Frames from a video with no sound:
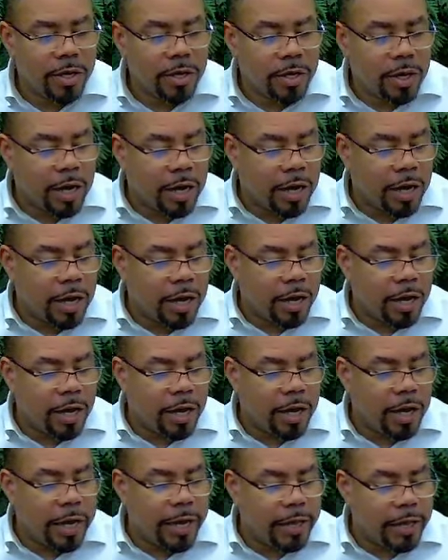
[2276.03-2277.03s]

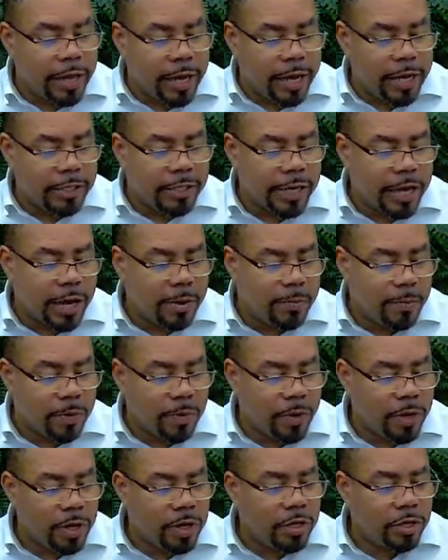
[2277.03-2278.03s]
Uh, an example
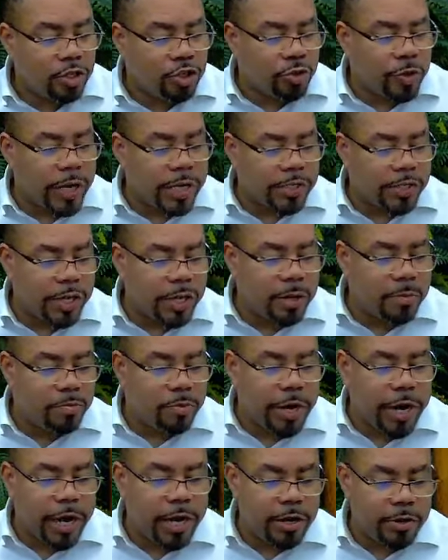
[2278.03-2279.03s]
dressed in a
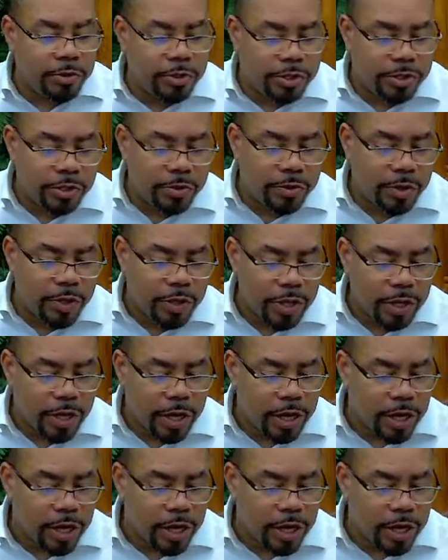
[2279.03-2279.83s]
brand new suit and looking